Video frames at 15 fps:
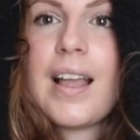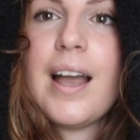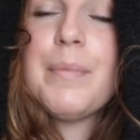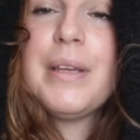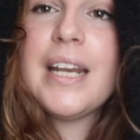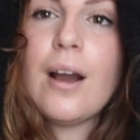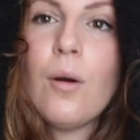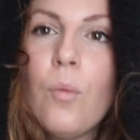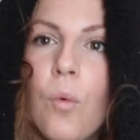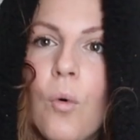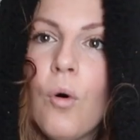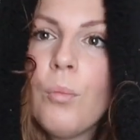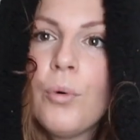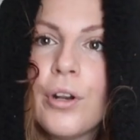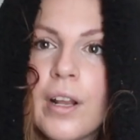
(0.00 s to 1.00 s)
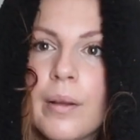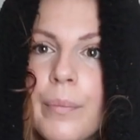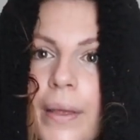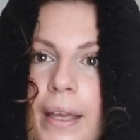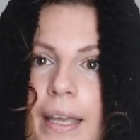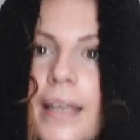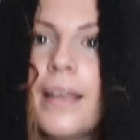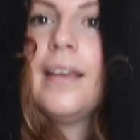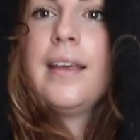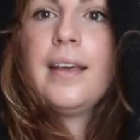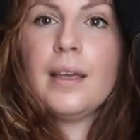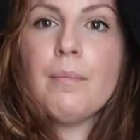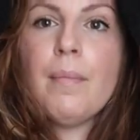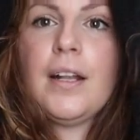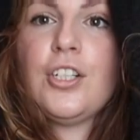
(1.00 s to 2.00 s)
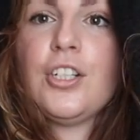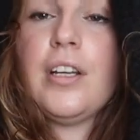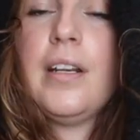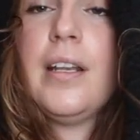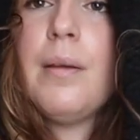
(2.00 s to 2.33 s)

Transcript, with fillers: I mean, how warm could I be? Imagine,